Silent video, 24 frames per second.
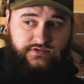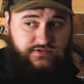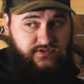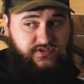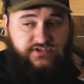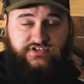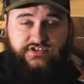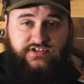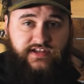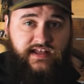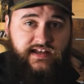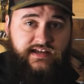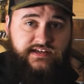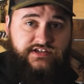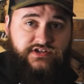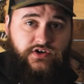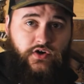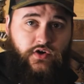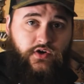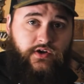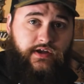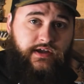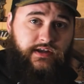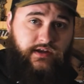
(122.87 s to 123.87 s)
steady
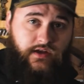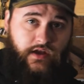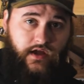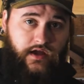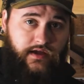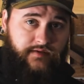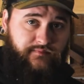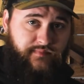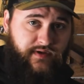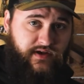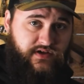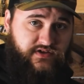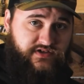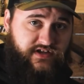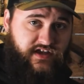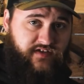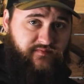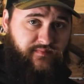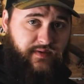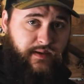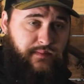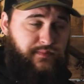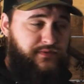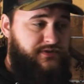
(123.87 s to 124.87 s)
target, not bear
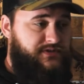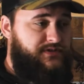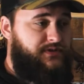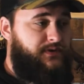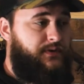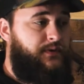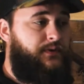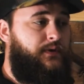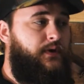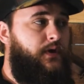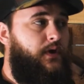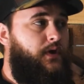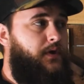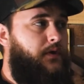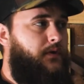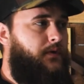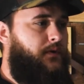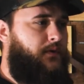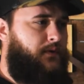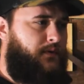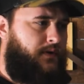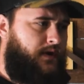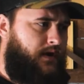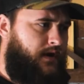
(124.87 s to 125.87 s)
shaft paper tune,
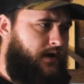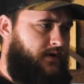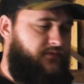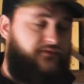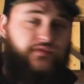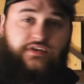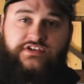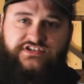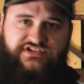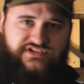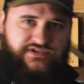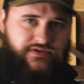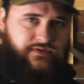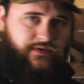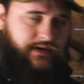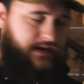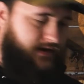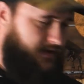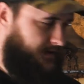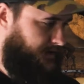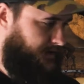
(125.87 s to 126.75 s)
or French tuning.